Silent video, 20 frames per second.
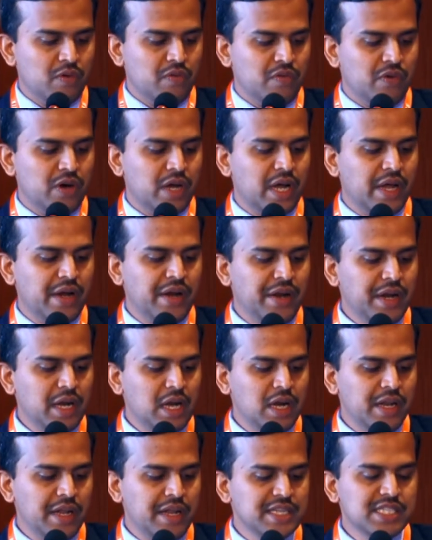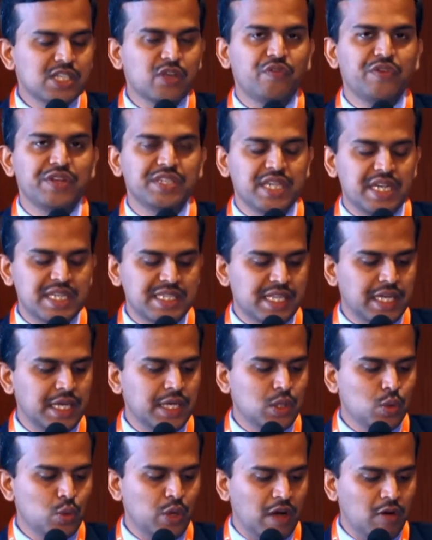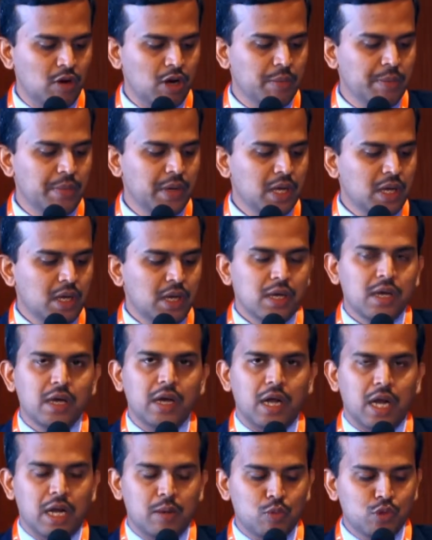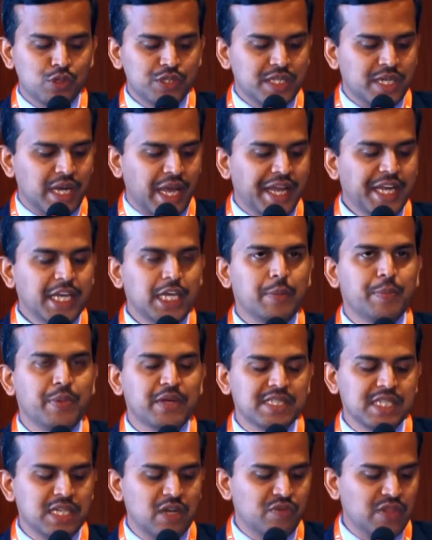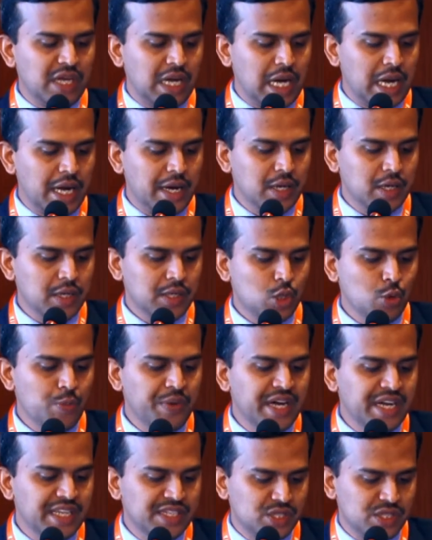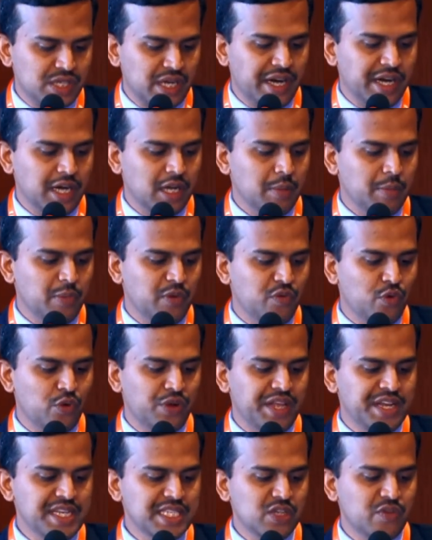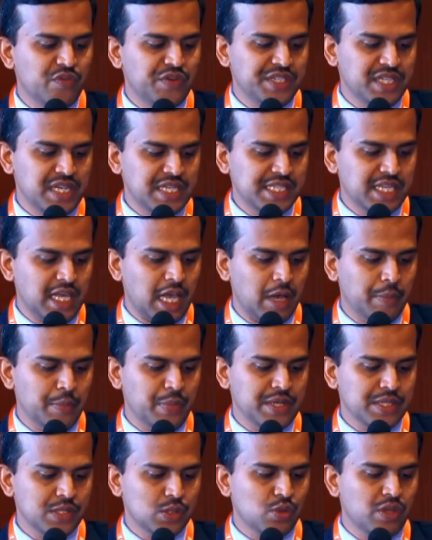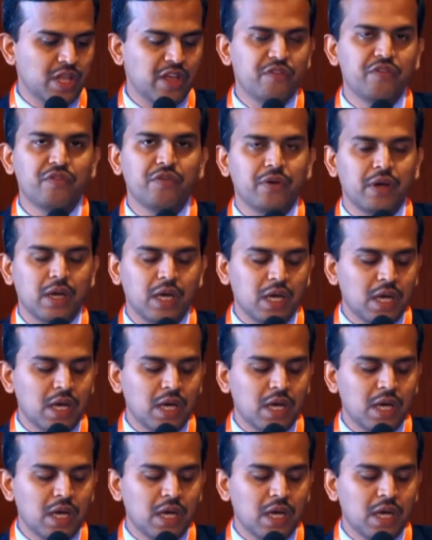for adrenal insufficiency to develop, almost 90% of the gland to be destroyed before the insufficiency happens. So that if